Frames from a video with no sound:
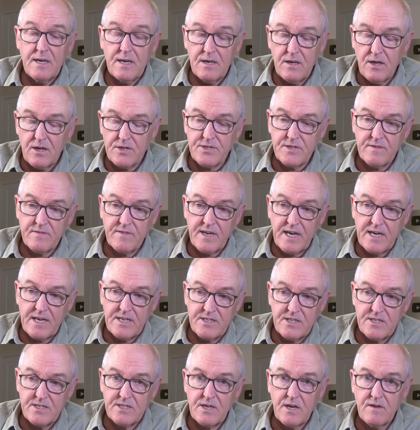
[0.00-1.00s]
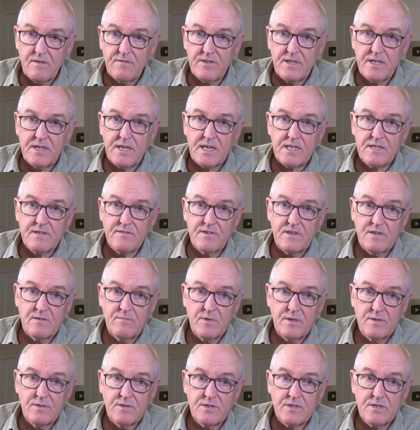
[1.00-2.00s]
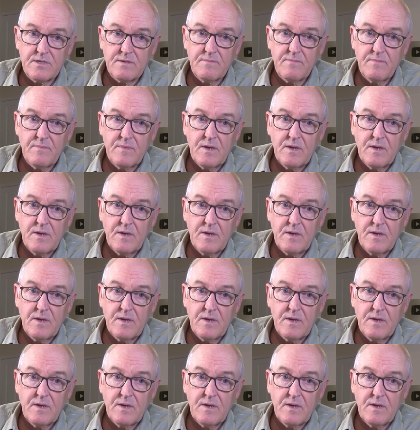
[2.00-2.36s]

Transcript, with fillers: lots of cases over the next few months.